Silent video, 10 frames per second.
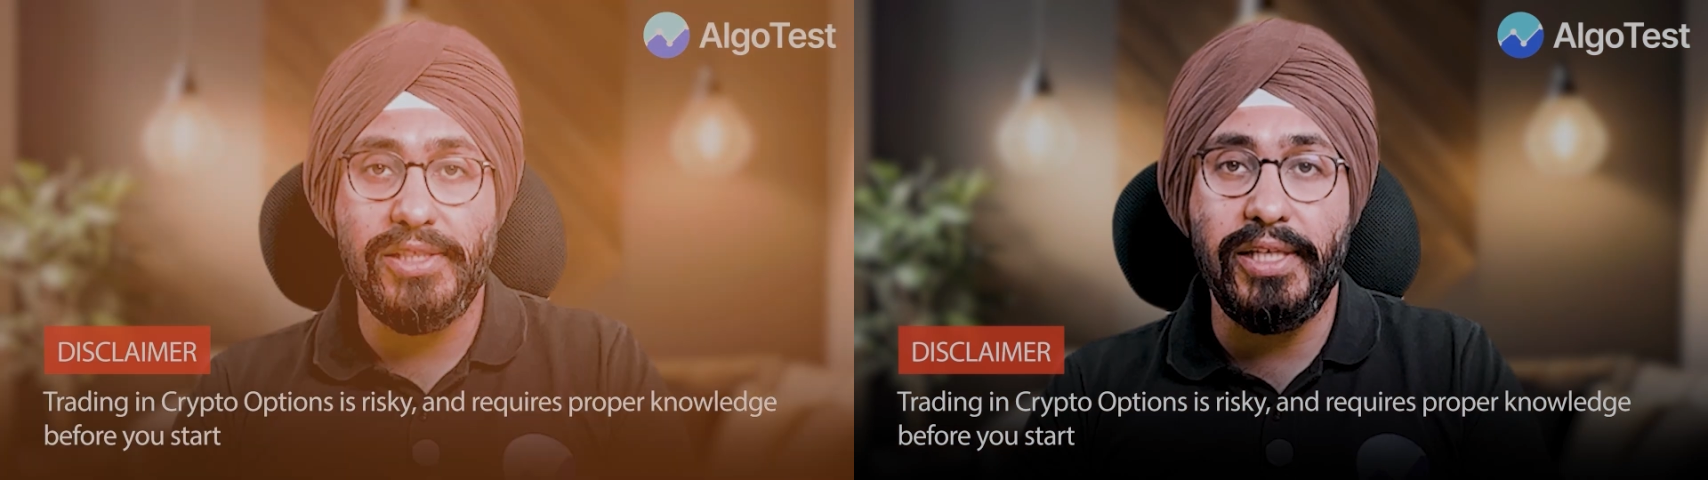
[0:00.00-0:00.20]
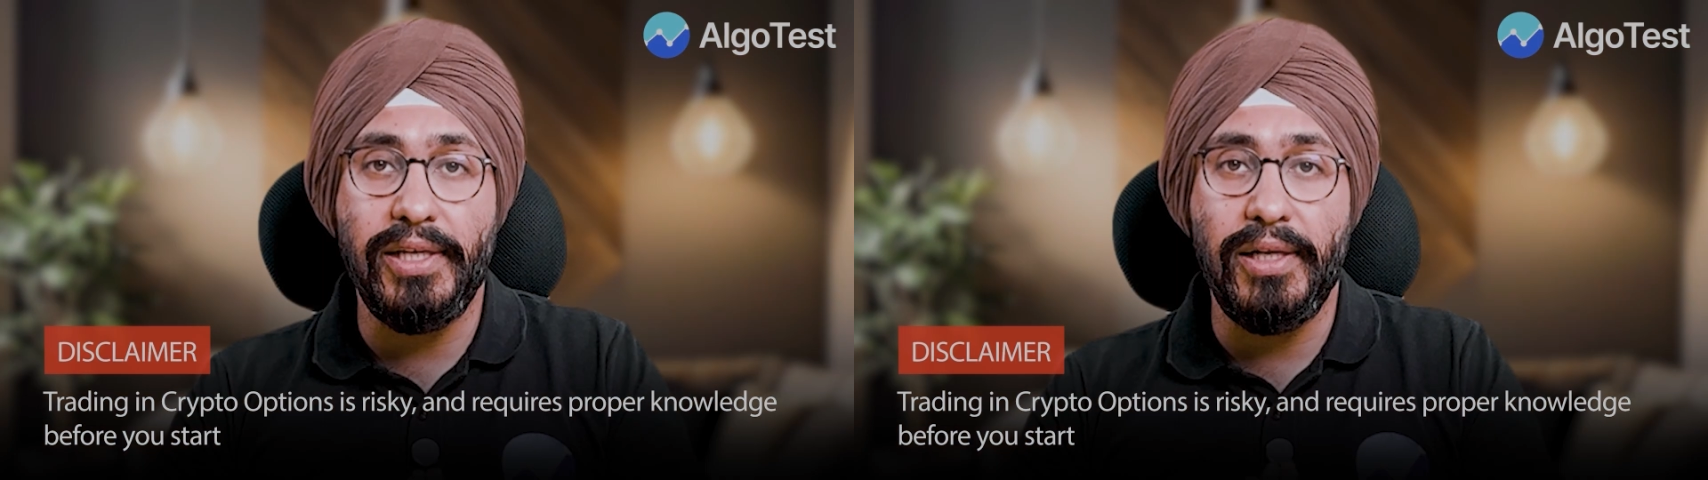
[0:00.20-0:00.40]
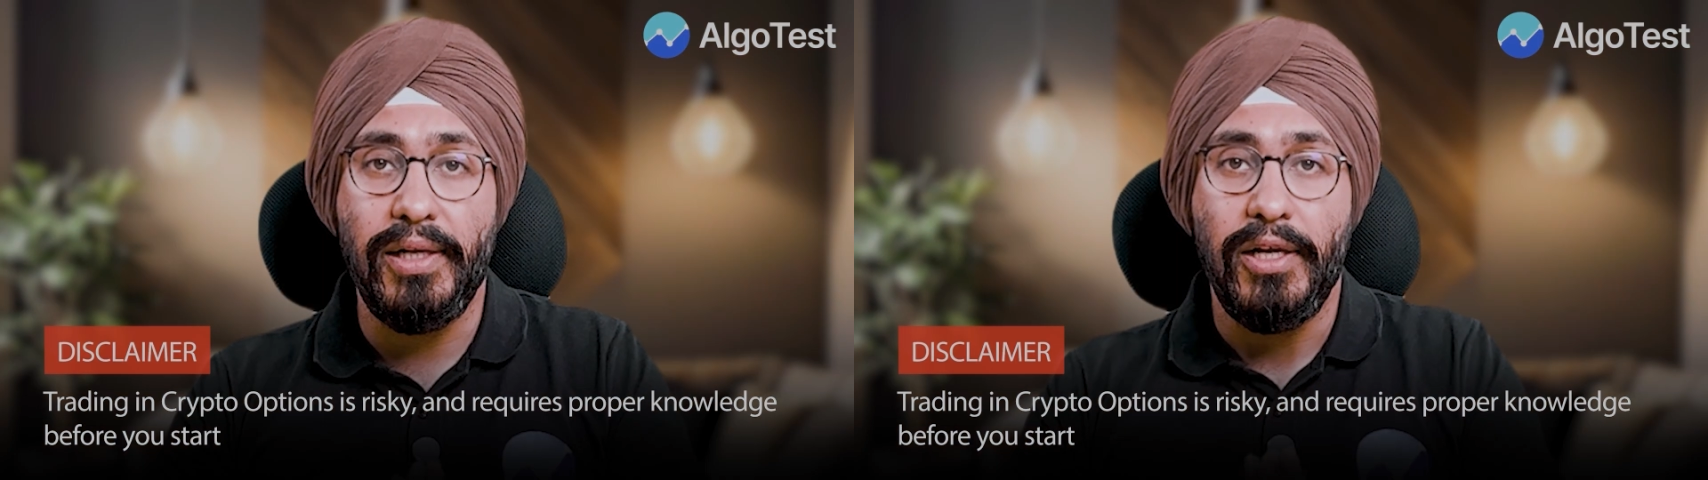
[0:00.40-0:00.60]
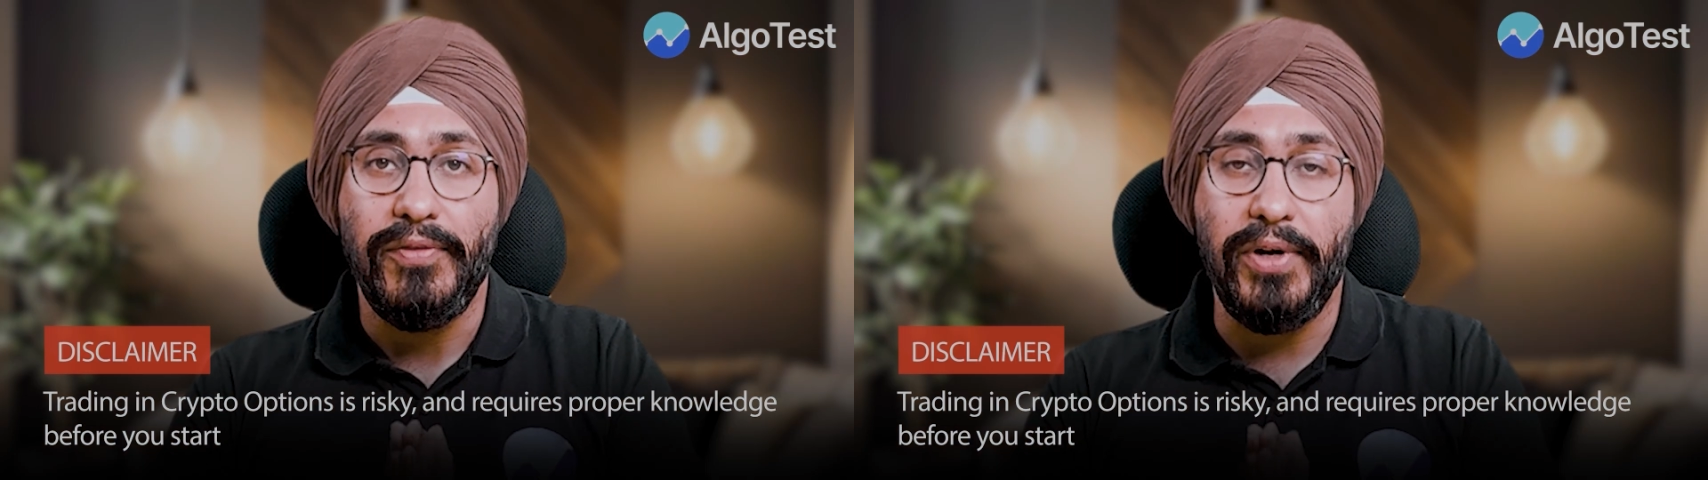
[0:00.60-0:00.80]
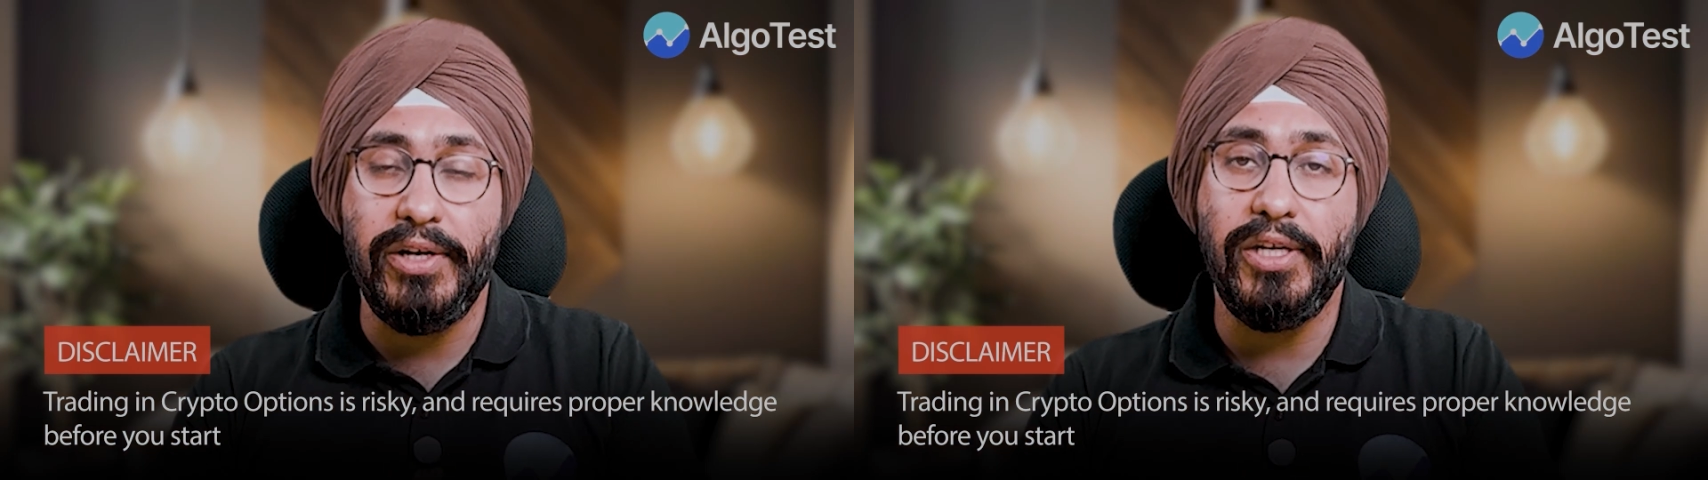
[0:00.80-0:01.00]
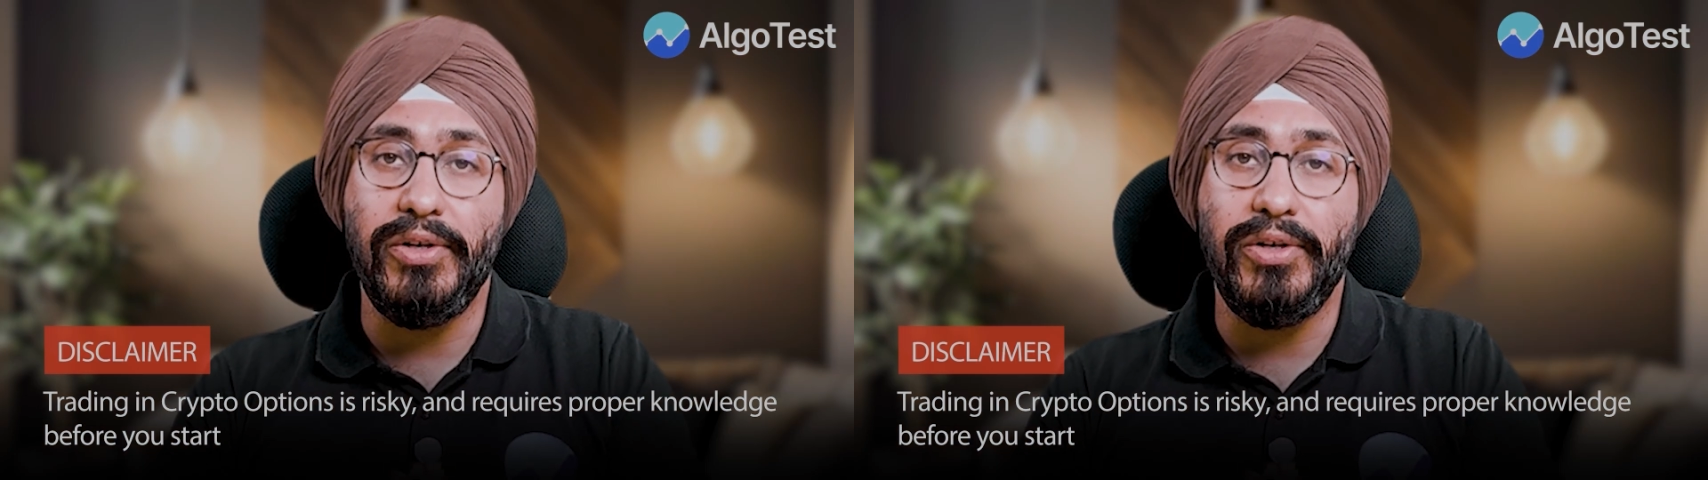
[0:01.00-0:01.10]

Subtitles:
still very